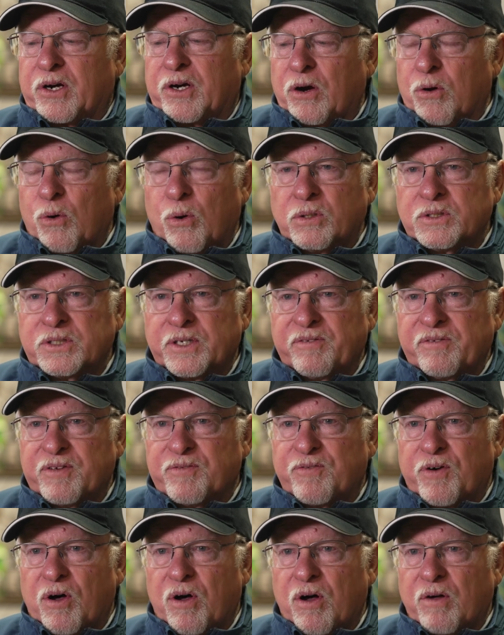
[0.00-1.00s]
goals have
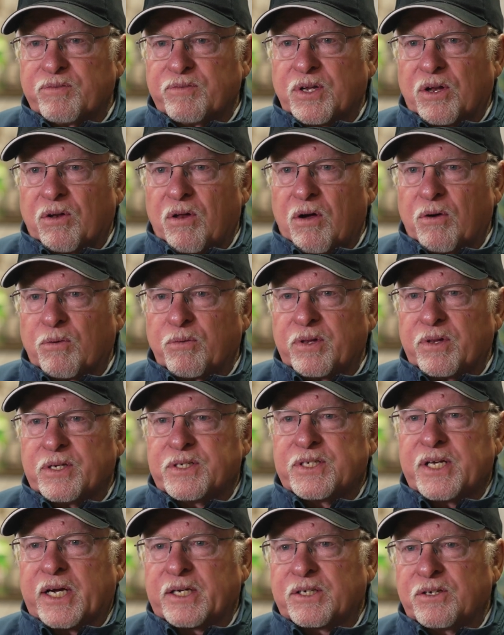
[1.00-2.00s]
evolved along with the
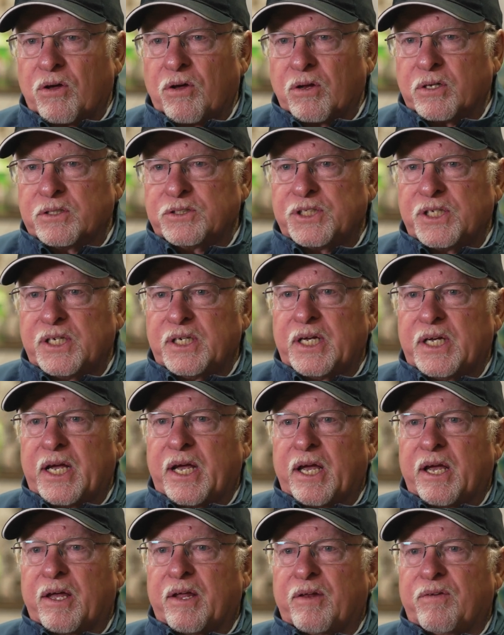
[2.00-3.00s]
technology
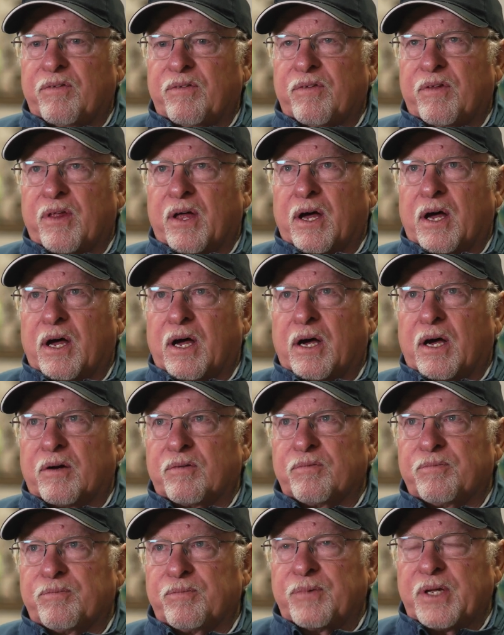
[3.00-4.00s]
and
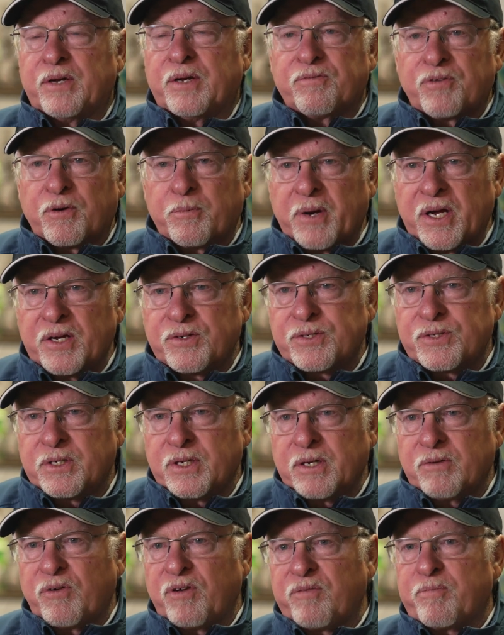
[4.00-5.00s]
the information
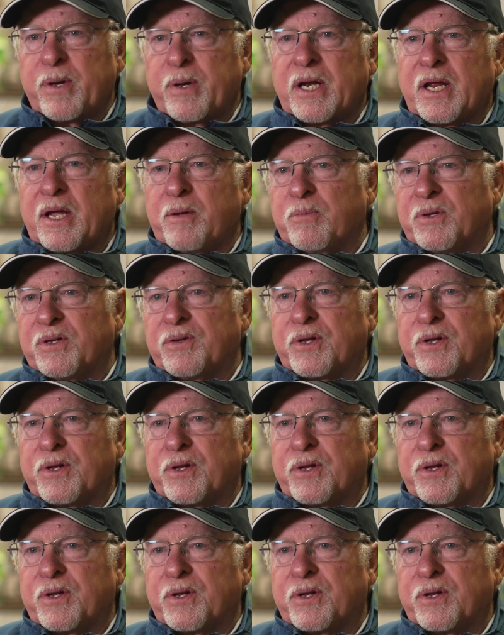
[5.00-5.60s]
that we've been able